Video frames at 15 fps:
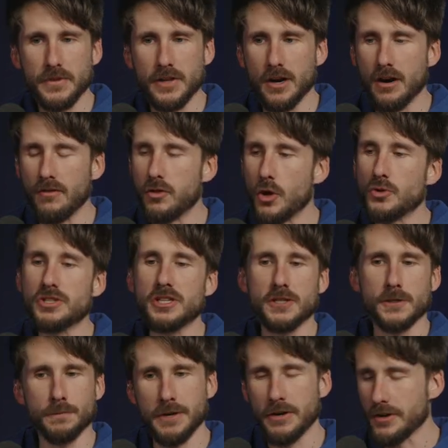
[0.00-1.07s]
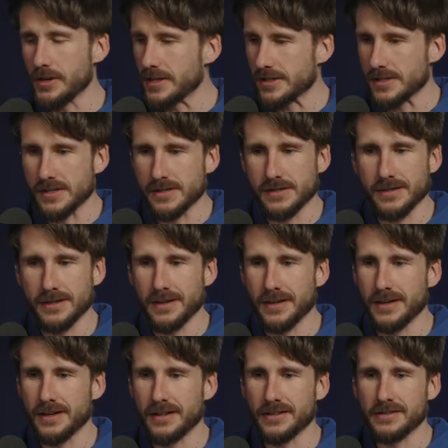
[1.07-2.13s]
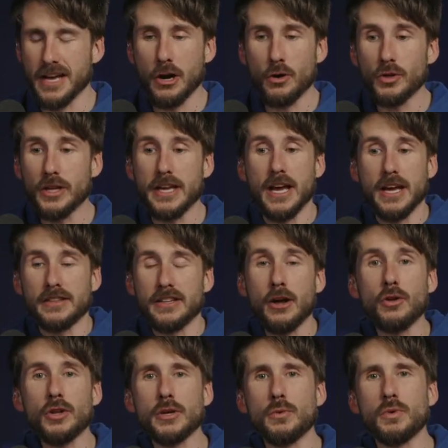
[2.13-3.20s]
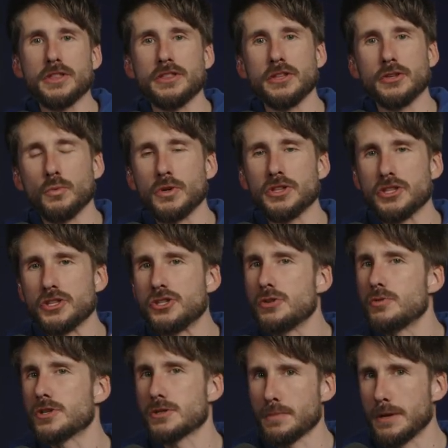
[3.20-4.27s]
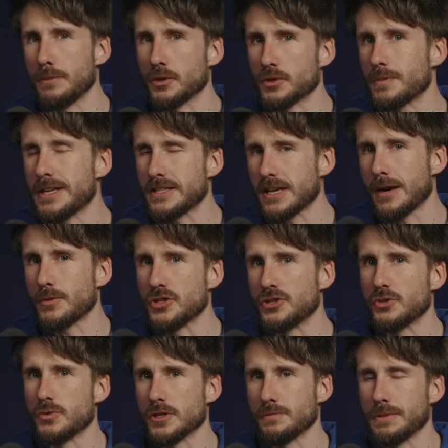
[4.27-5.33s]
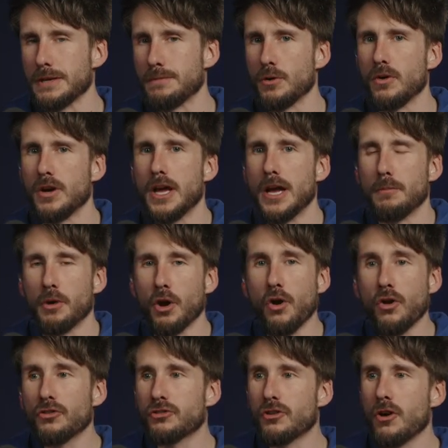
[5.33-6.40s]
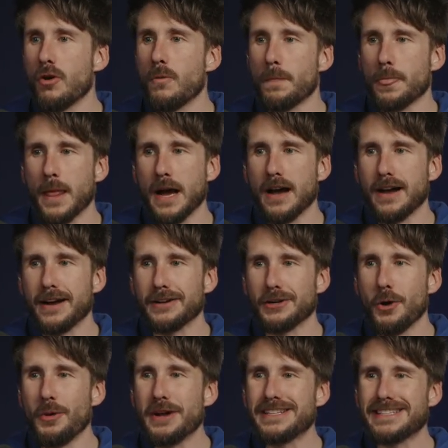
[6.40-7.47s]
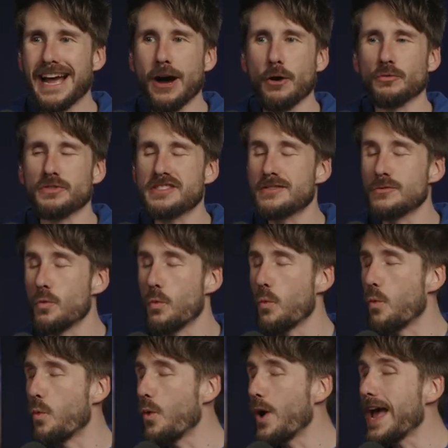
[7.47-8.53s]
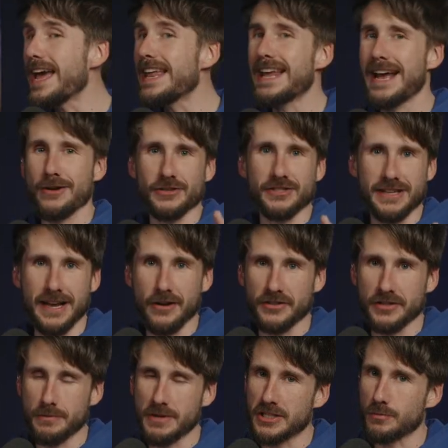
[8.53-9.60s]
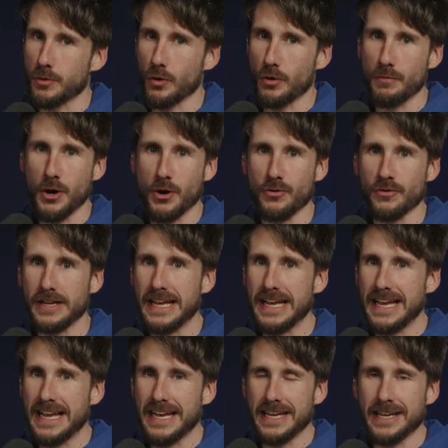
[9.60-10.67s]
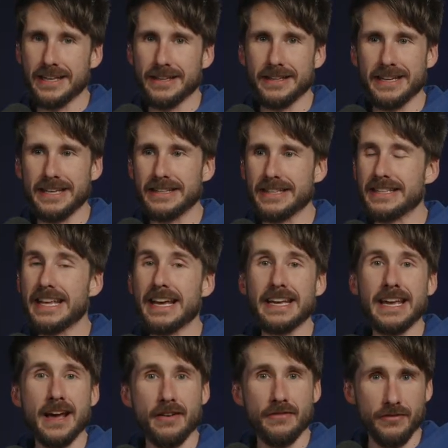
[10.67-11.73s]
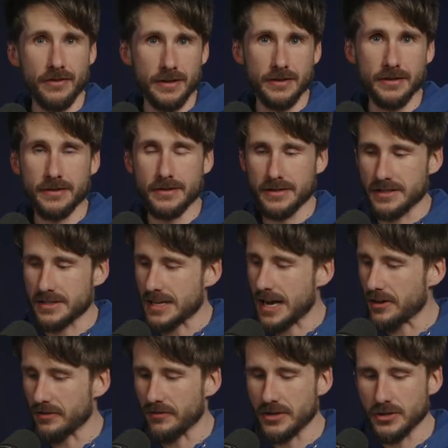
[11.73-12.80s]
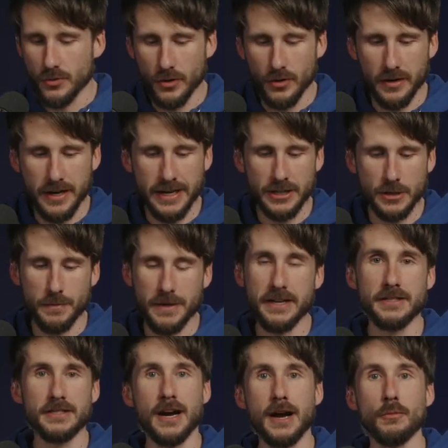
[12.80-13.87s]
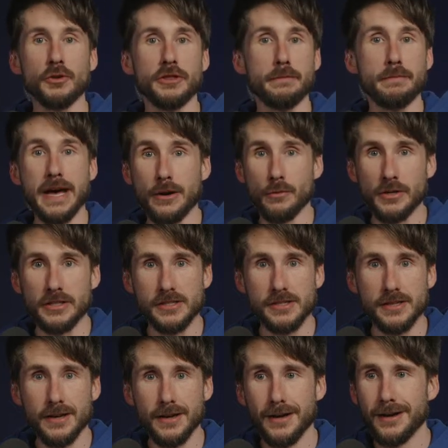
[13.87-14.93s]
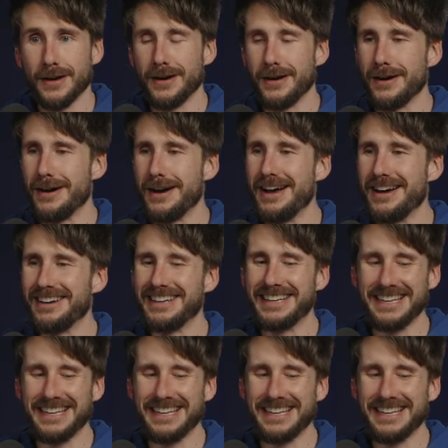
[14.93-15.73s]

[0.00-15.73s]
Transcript: of those experiences, uh, not only not only with the, with the Jewish people, spending time with the Jewish people, but also going down way down south to Mitzpe Ramon in in the Negev in the south of Israel and spending time with the Bedouins, uh,